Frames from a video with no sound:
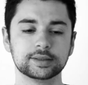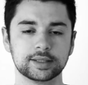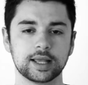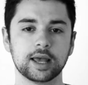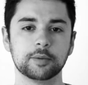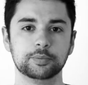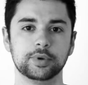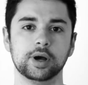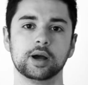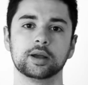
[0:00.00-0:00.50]

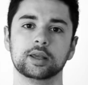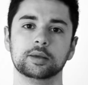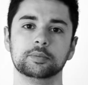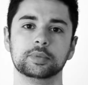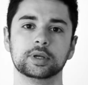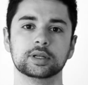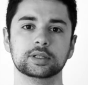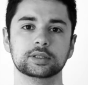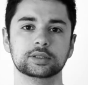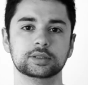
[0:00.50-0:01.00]
get buggy
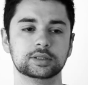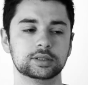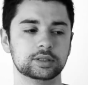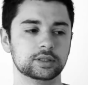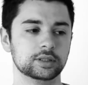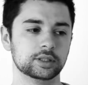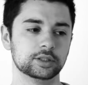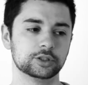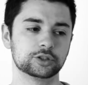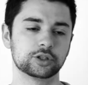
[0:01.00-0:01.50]

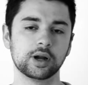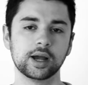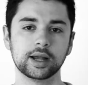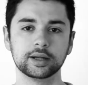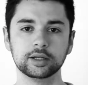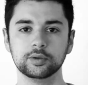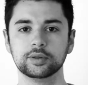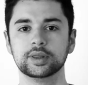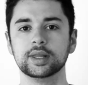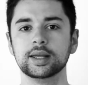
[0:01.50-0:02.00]
because you're
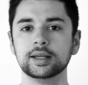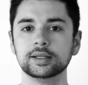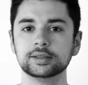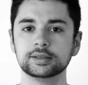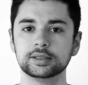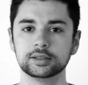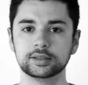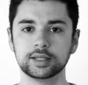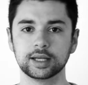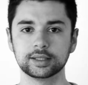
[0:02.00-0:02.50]
trying new
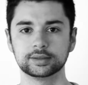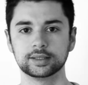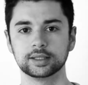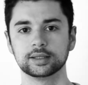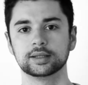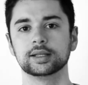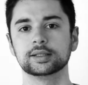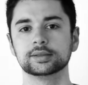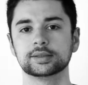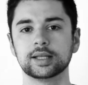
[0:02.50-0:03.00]
things, you're testing
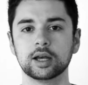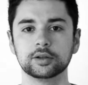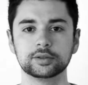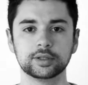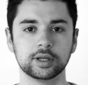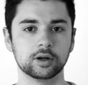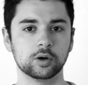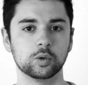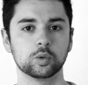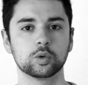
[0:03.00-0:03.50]
things out,
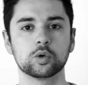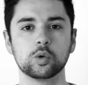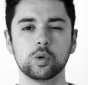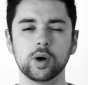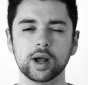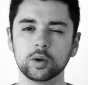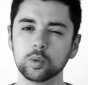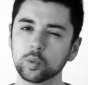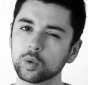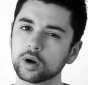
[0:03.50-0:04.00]
they don't
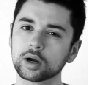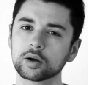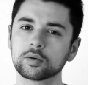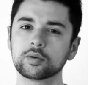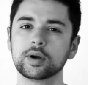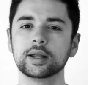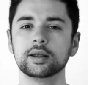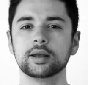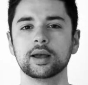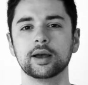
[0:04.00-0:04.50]
quite work
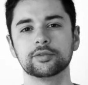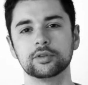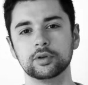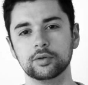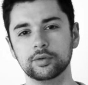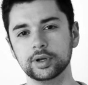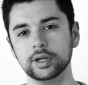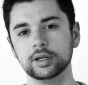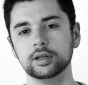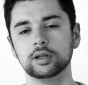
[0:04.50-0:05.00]
right, you have to
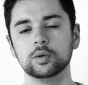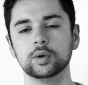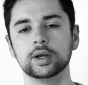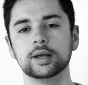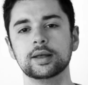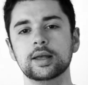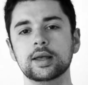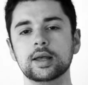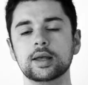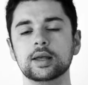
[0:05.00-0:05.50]
redo
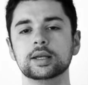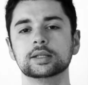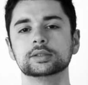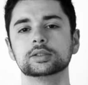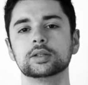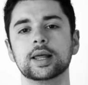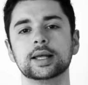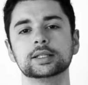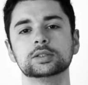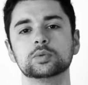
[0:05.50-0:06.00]
it.
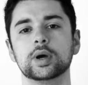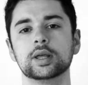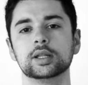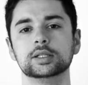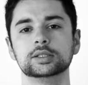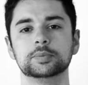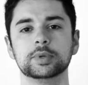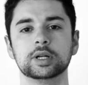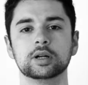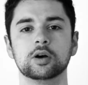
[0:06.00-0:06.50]
So that's why
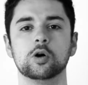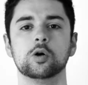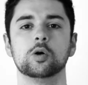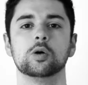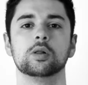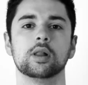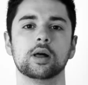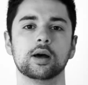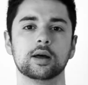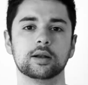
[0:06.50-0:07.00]
there's been a
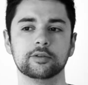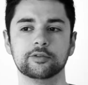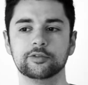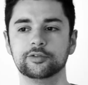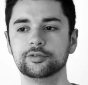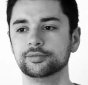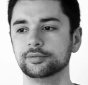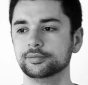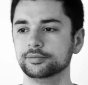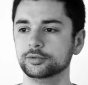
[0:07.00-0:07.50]
whole lot
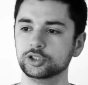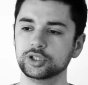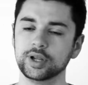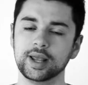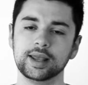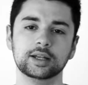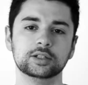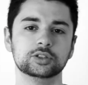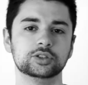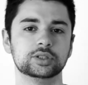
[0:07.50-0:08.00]
of
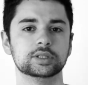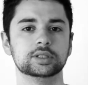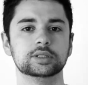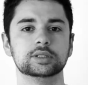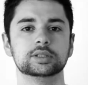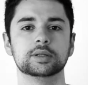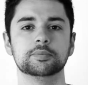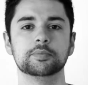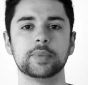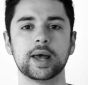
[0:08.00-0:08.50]

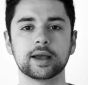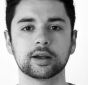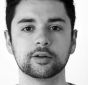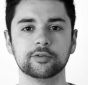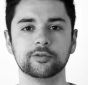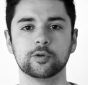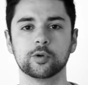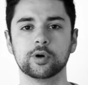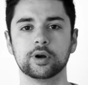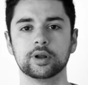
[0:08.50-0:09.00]
changes and back
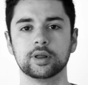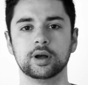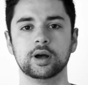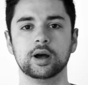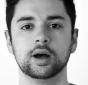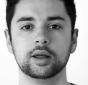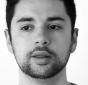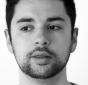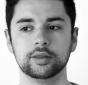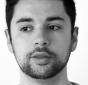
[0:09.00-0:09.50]
and forth
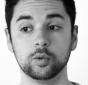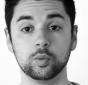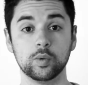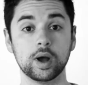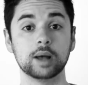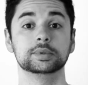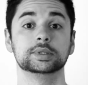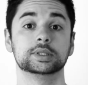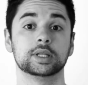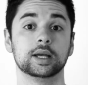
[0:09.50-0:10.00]
on the
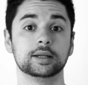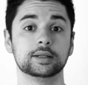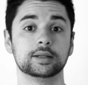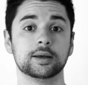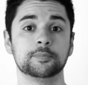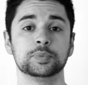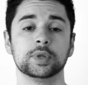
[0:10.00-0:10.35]
website.